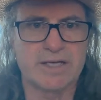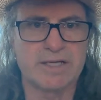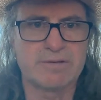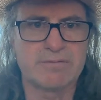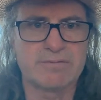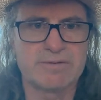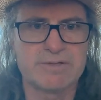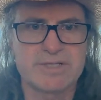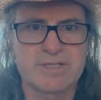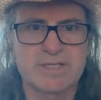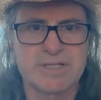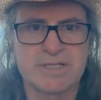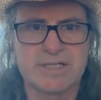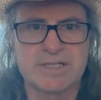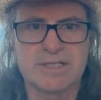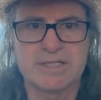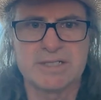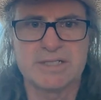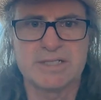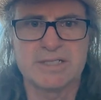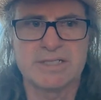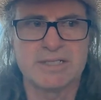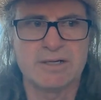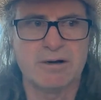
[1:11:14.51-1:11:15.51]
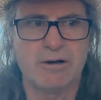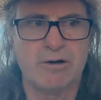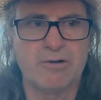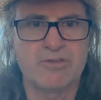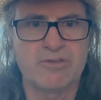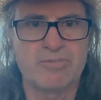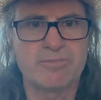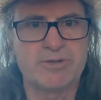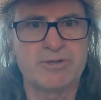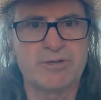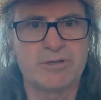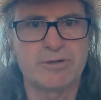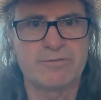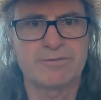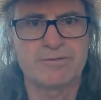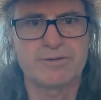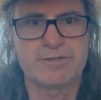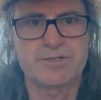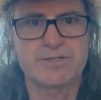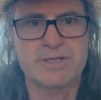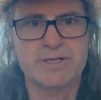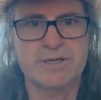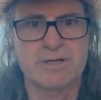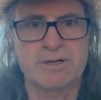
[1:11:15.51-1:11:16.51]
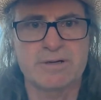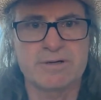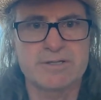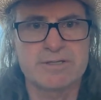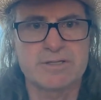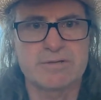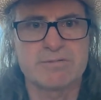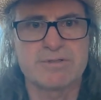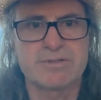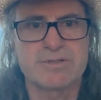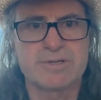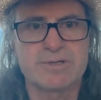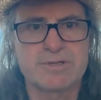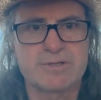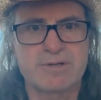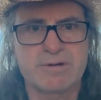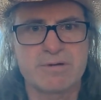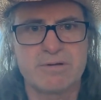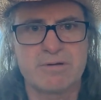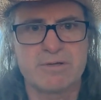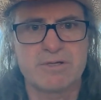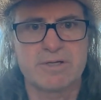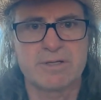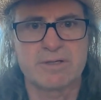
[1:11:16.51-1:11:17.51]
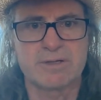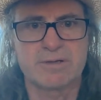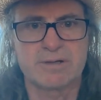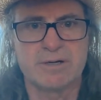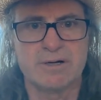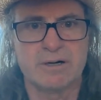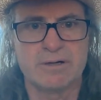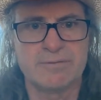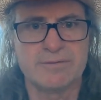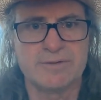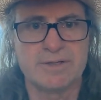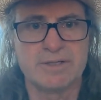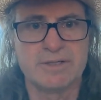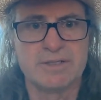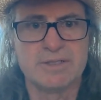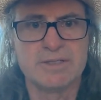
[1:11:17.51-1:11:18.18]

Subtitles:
It was All the Beautiful Sinners. It was a serial killer novel.